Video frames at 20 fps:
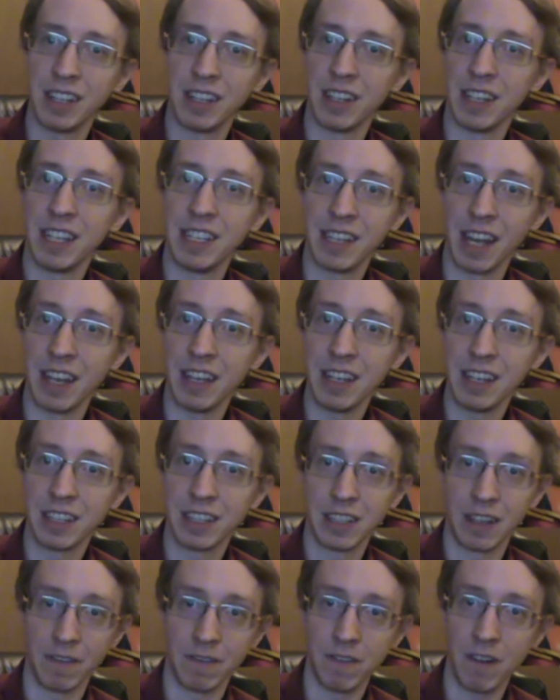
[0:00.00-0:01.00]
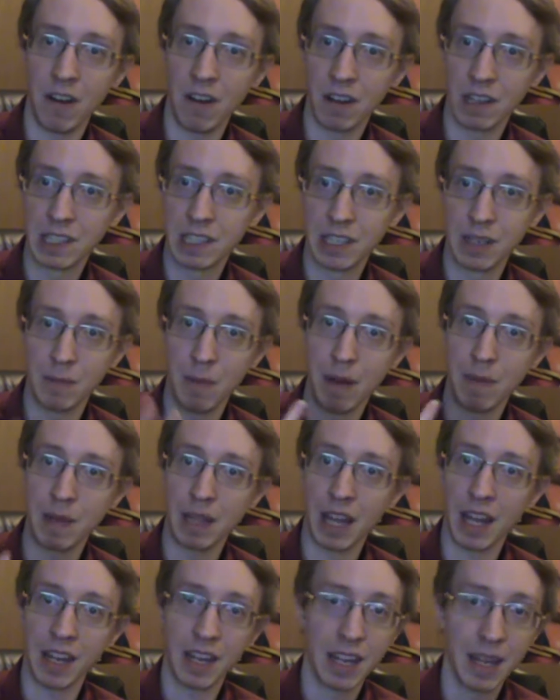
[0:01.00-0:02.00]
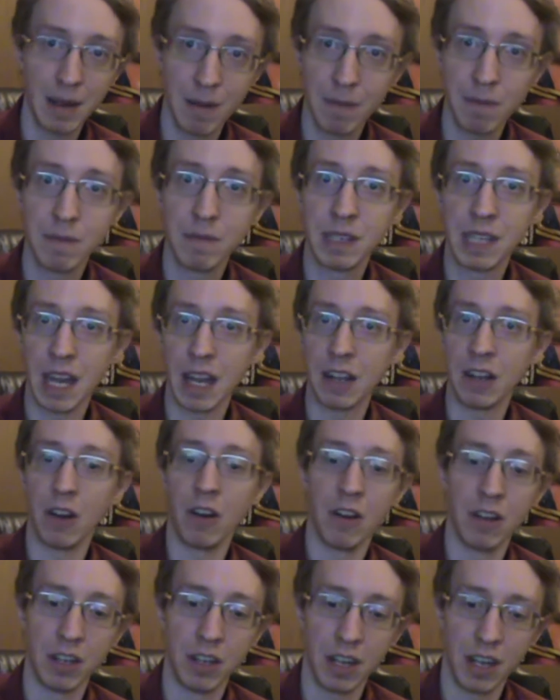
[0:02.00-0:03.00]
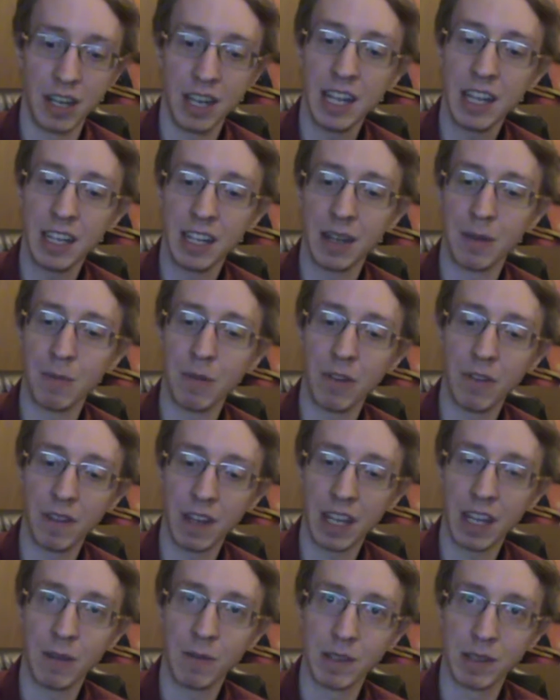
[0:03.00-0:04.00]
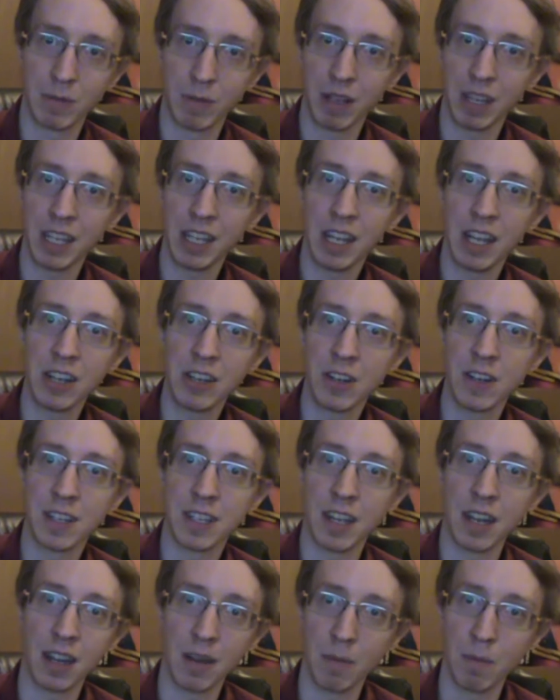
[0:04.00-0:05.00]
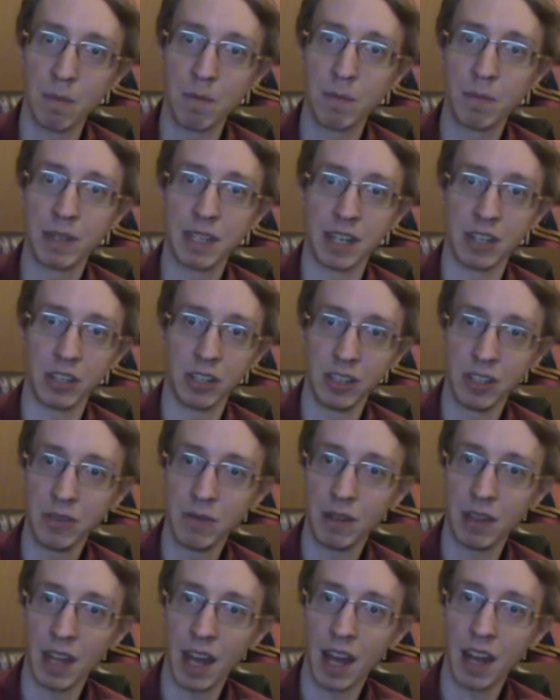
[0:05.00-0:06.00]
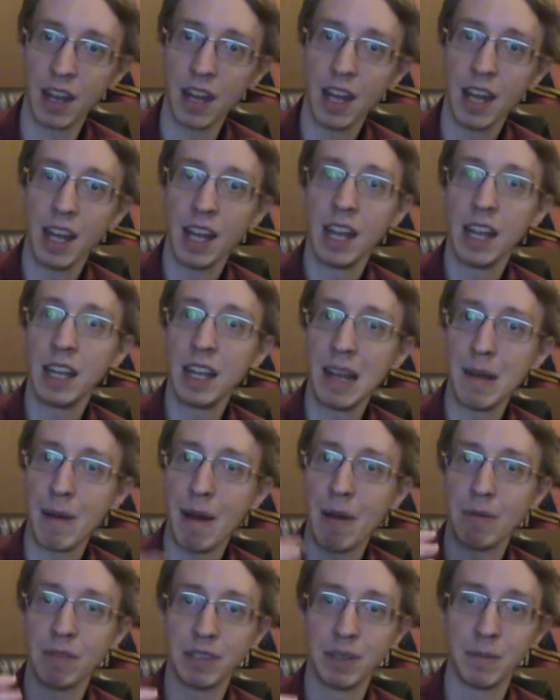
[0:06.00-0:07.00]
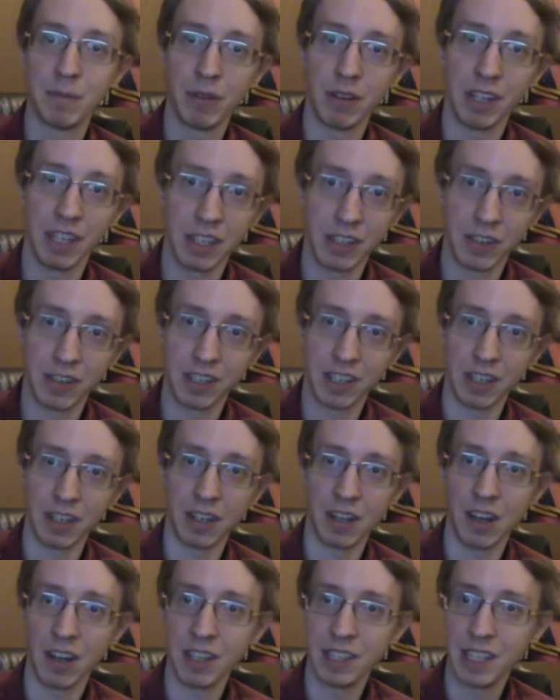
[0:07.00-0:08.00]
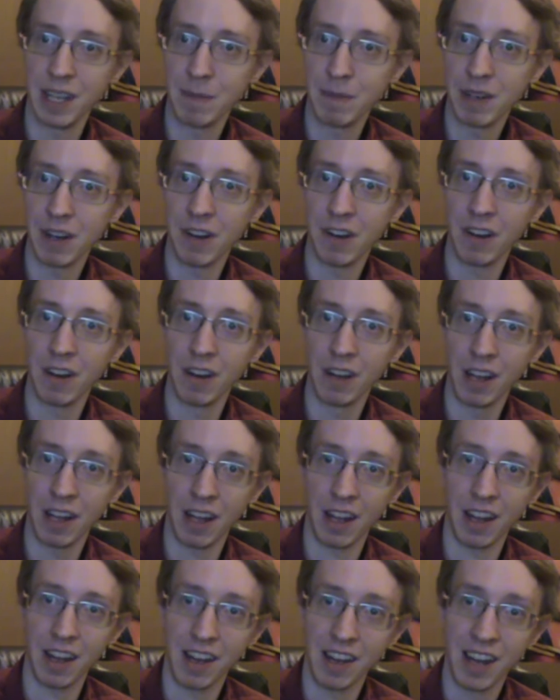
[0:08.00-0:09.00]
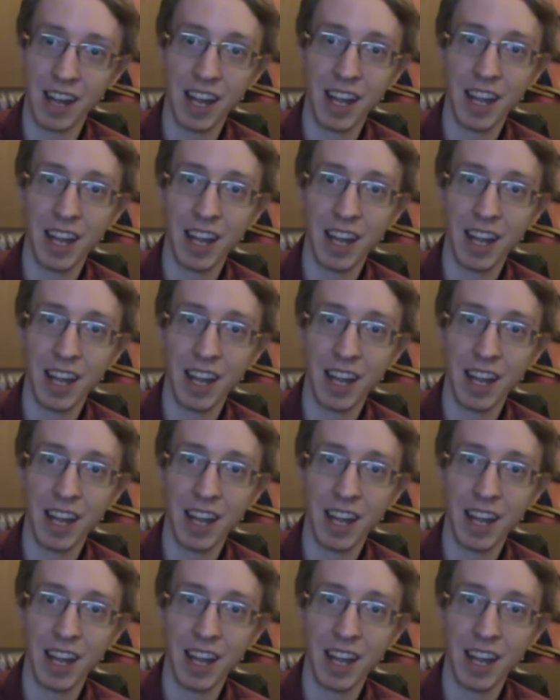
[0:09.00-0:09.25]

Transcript: his ideas to Fox to maybe let him take on an Alien movie. He was really interested in potentially doing that. He came out with some pretty interesting concept art, and